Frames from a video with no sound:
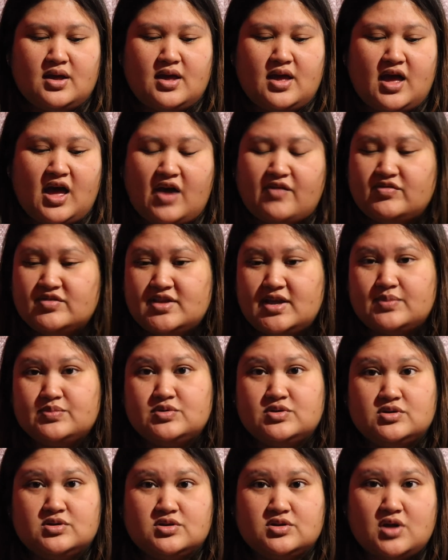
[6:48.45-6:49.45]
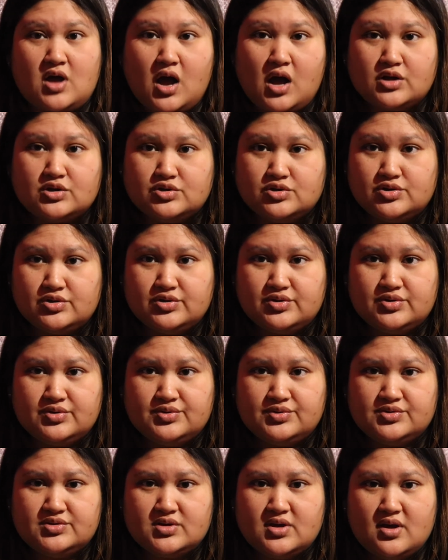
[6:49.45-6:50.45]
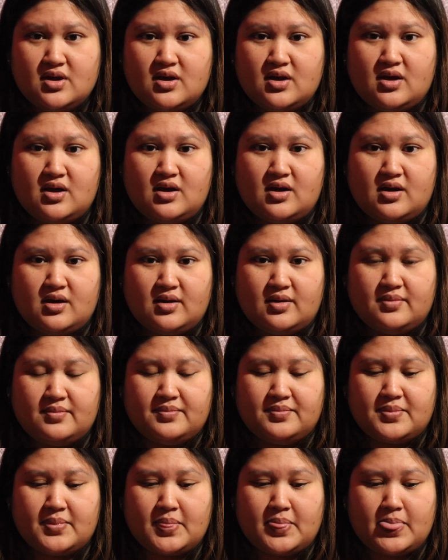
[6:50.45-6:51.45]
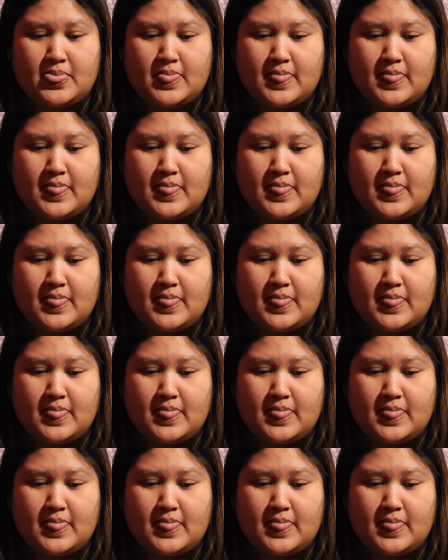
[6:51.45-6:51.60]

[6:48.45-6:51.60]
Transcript: have to take to the doctors. Um,